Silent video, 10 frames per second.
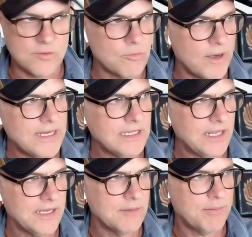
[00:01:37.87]
is
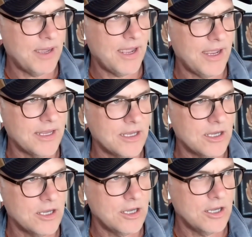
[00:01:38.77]
regulated by
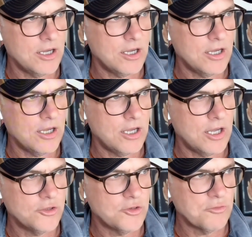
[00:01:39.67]

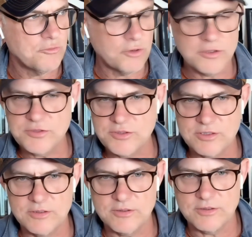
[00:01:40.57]
a
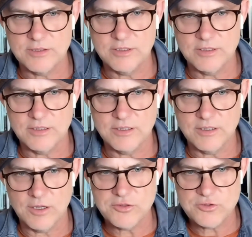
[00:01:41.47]
diverse
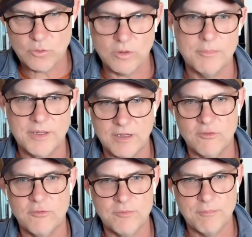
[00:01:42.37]

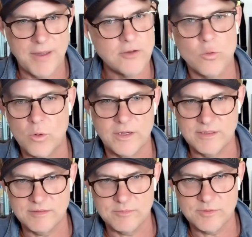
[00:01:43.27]
assortment of
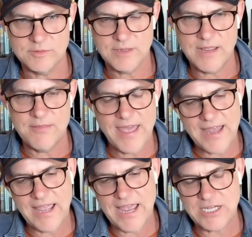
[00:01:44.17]
microorganisms. And
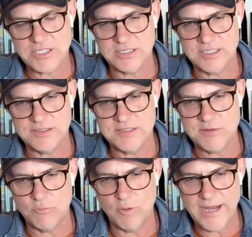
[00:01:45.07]
that actually is
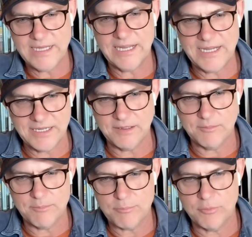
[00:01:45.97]
the
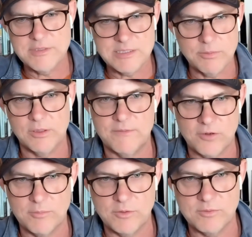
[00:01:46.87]
regulating principle
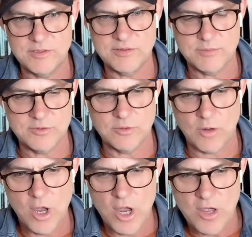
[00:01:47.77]
of your immune system.
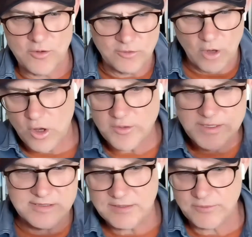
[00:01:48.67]
So there's all
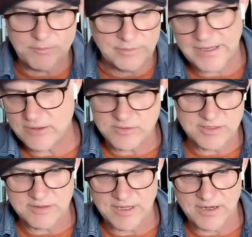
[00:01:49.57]
these different
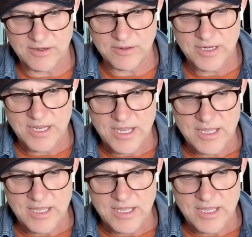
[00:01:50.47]
players in there